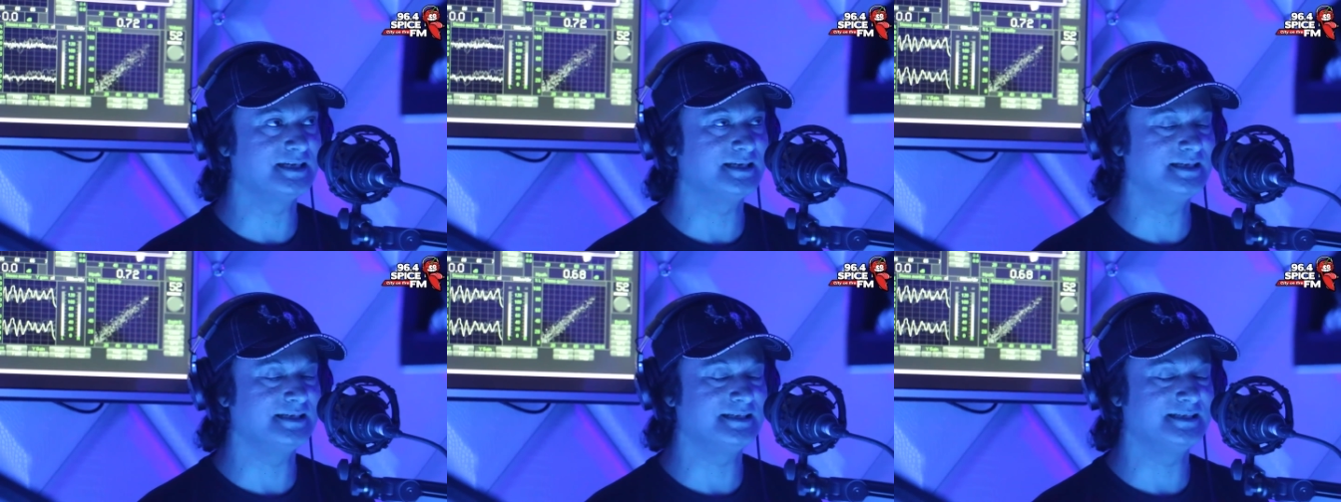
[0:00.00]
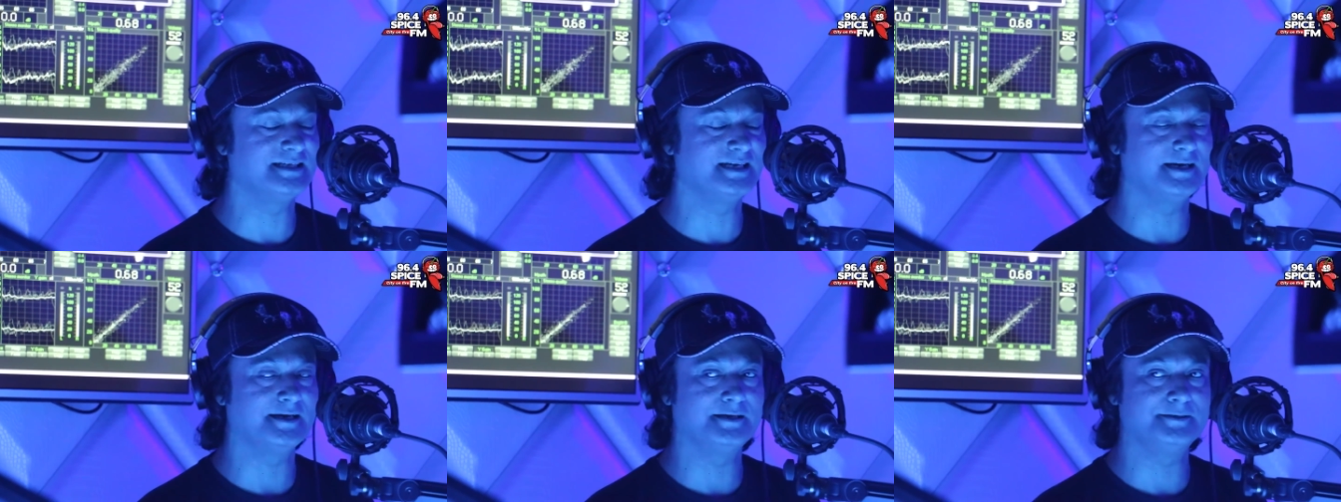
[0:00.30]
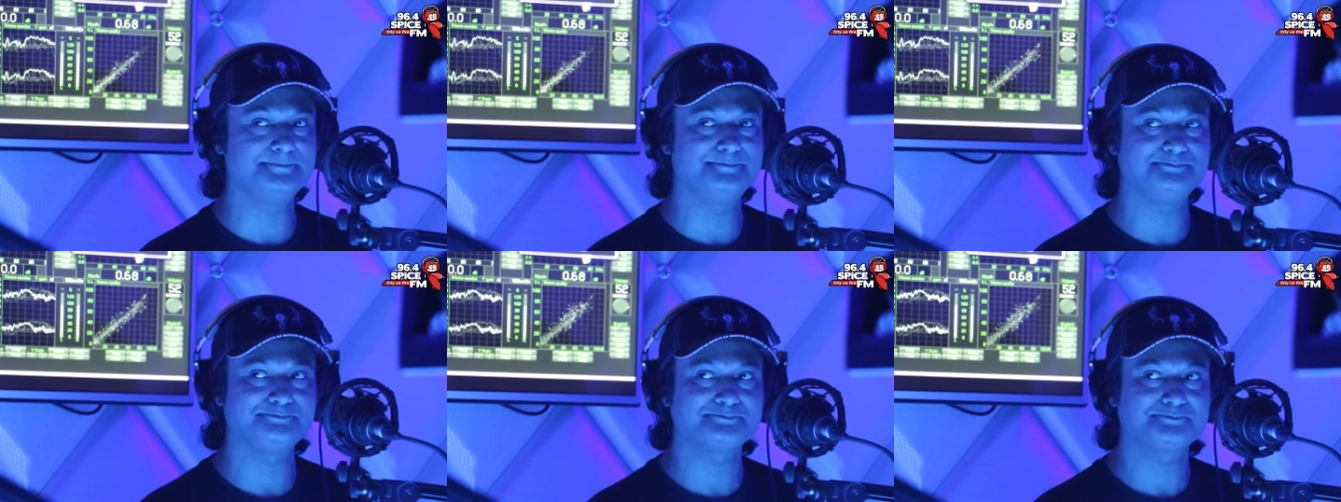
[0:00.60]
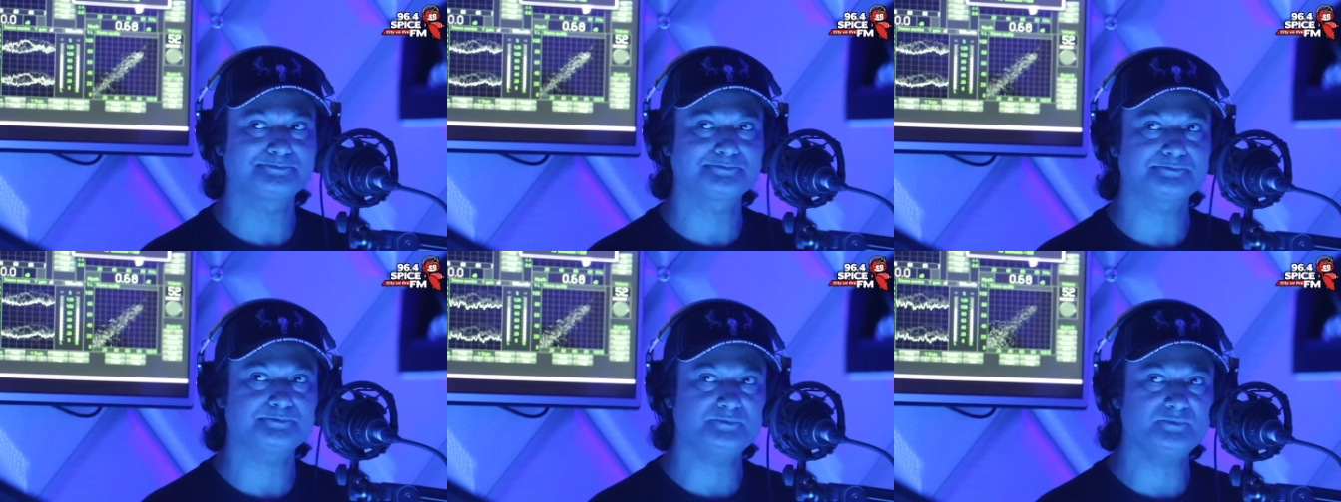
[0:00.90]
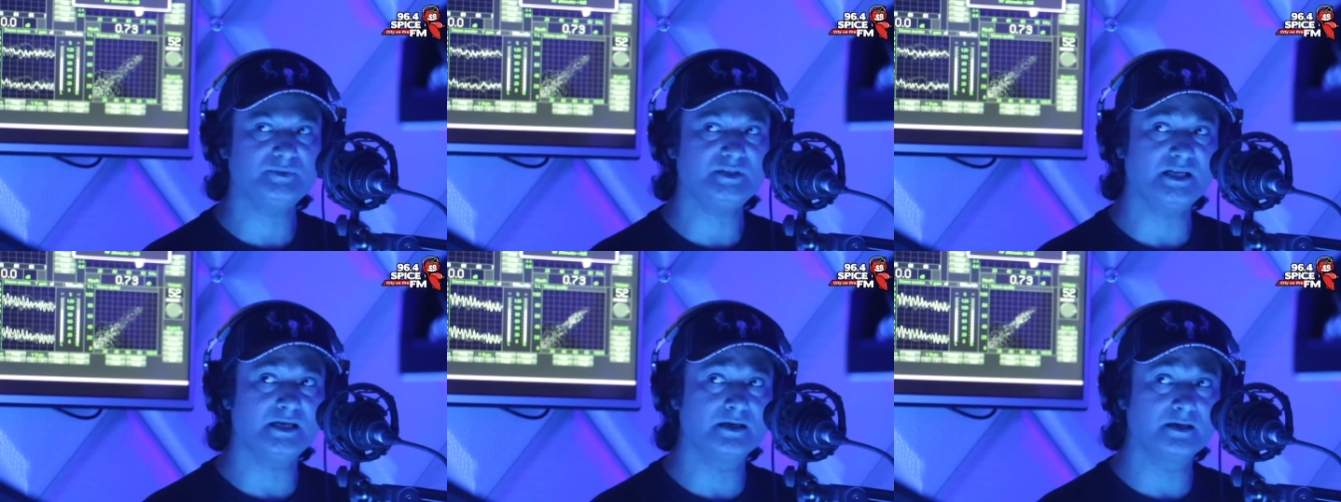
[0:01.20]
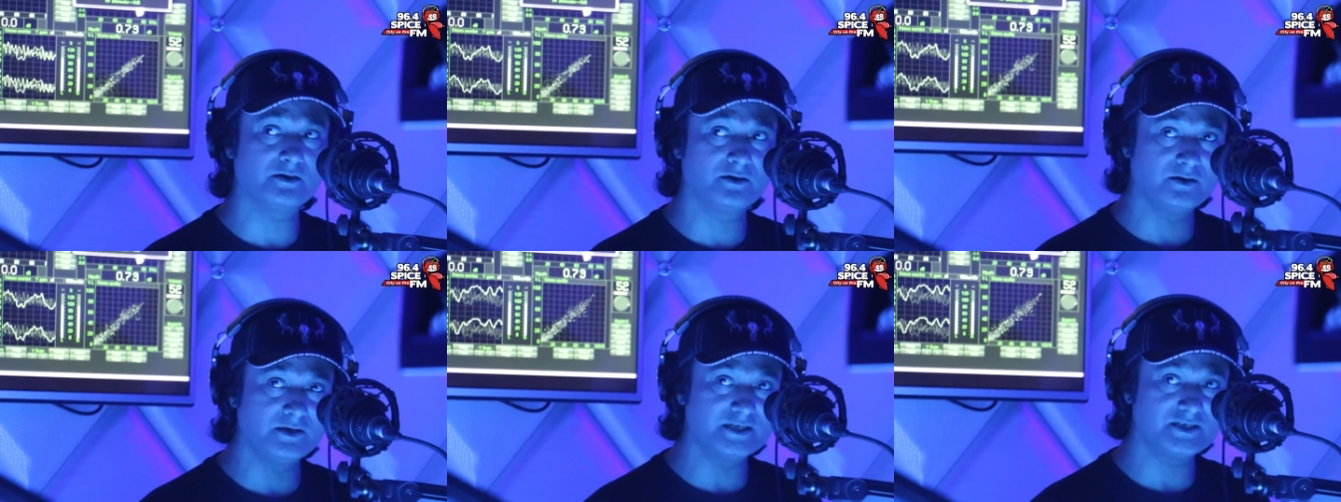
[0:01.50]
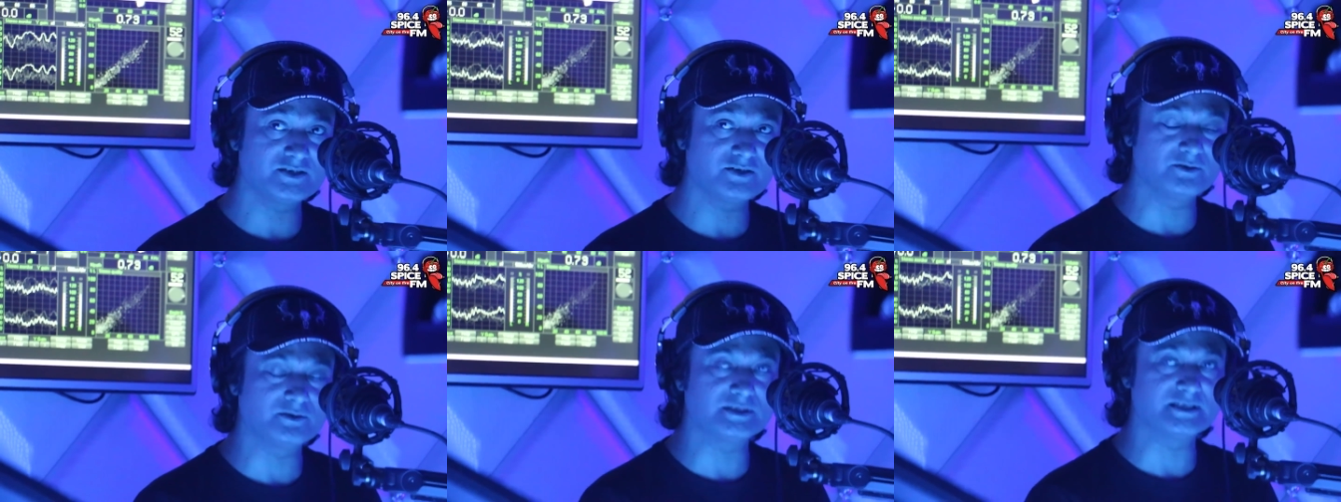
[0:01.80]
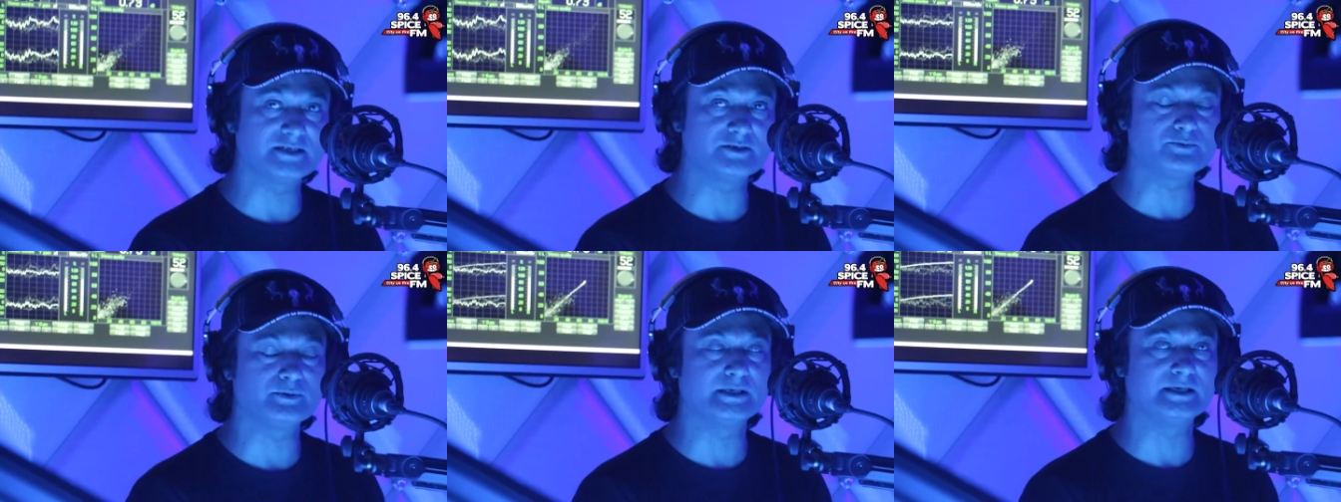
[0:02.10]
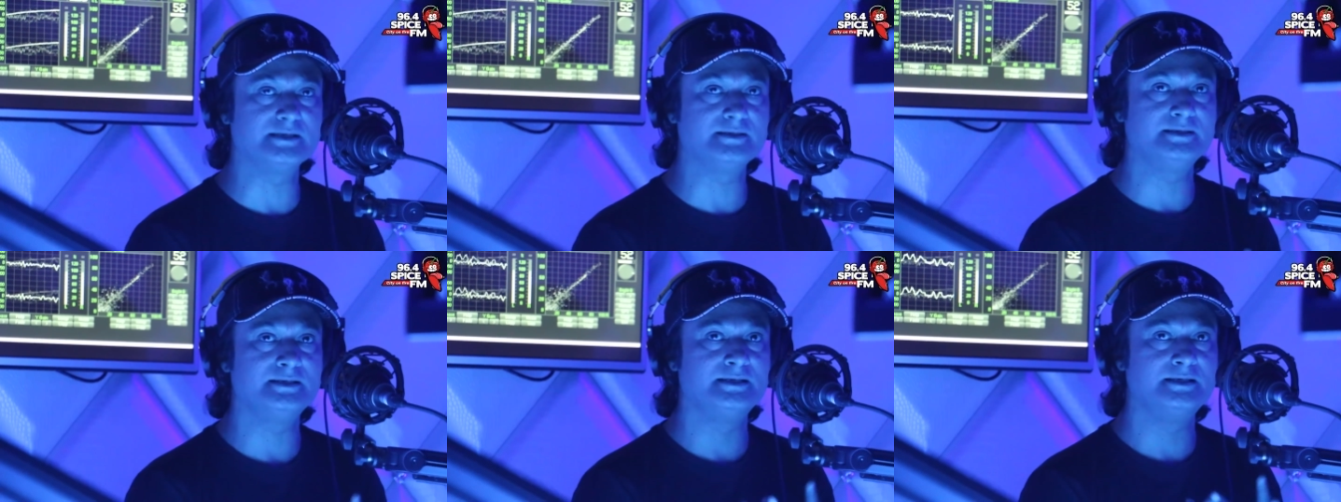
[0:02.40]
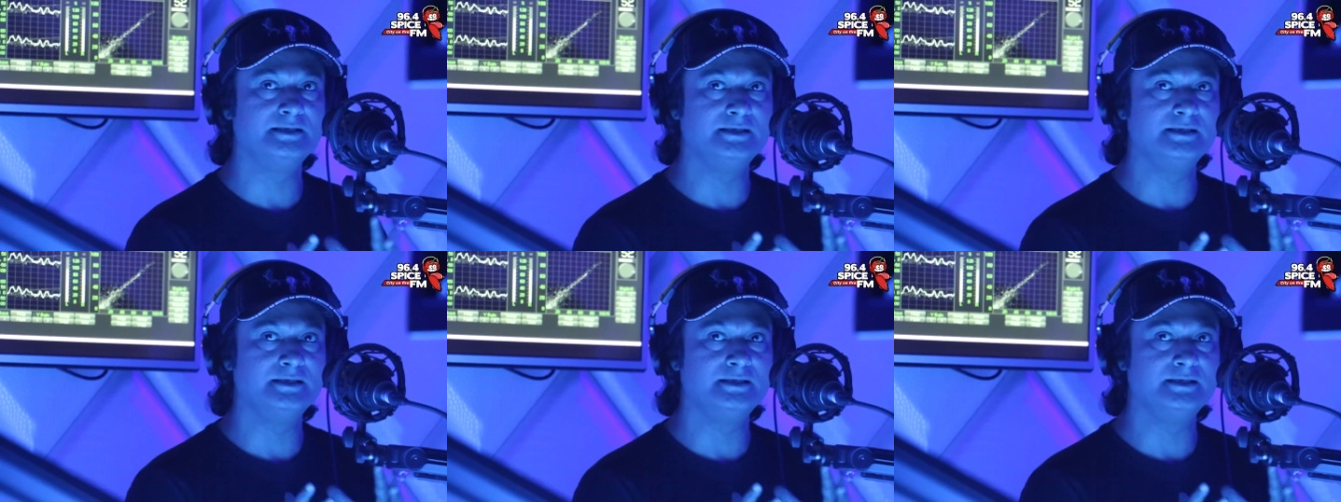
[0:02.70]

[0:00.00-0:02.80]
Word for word: Oh, and, right. Rolling Stones as well.